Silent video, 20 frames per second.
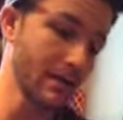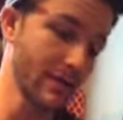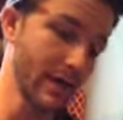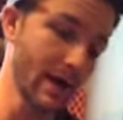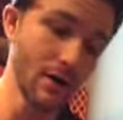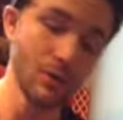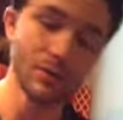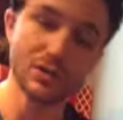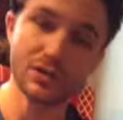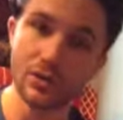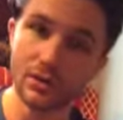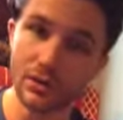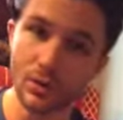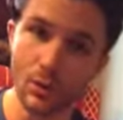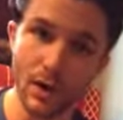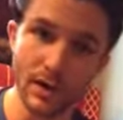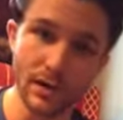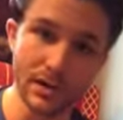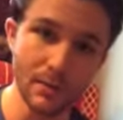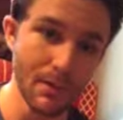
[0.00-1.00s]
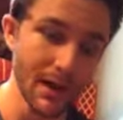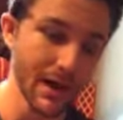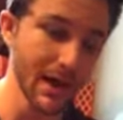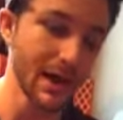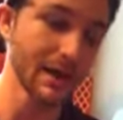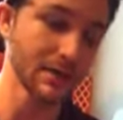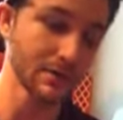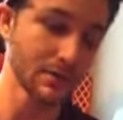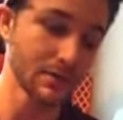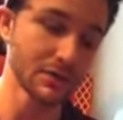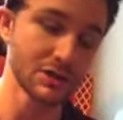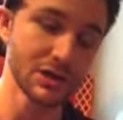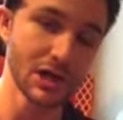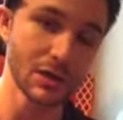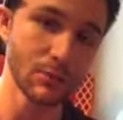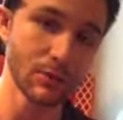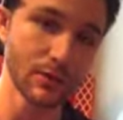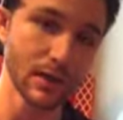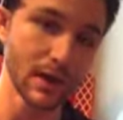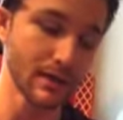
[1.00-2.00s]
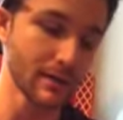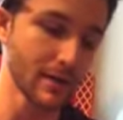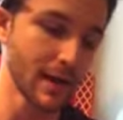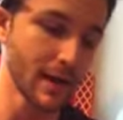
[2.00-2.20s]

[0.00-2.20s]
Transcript: Now I would certainly want to get my hands on a chamber like